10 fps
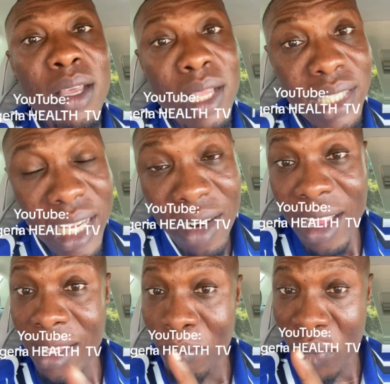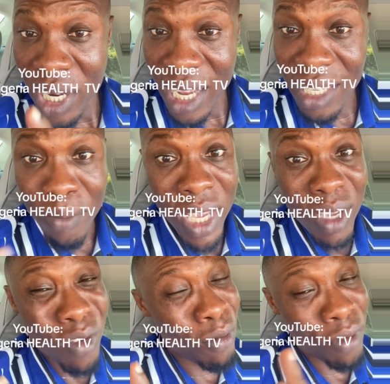Generally, pregnancy make
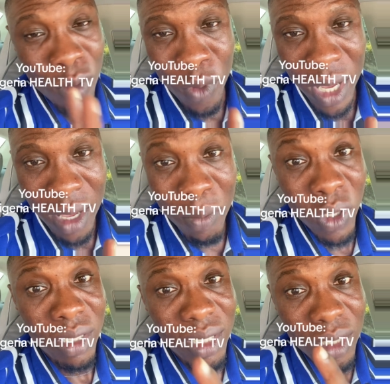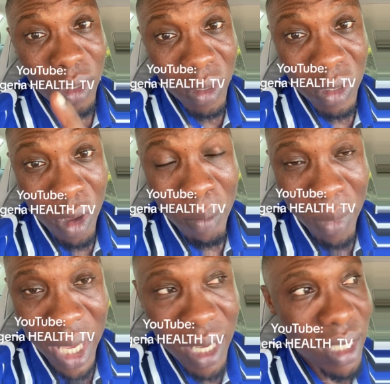you feel weak, but it does not
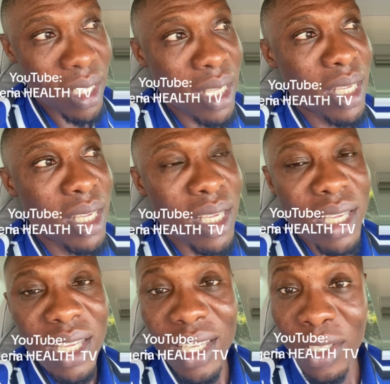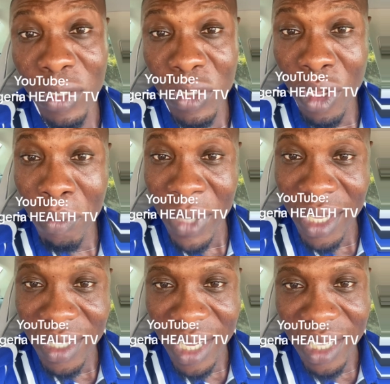mean
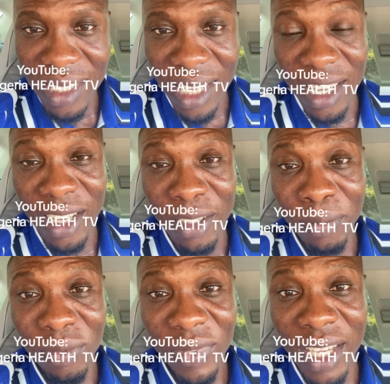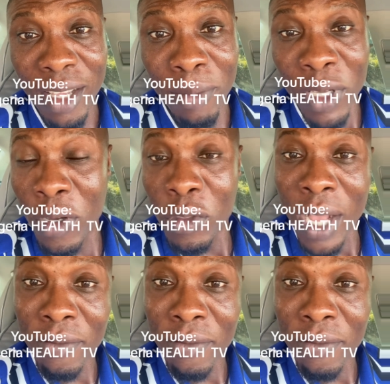that because you have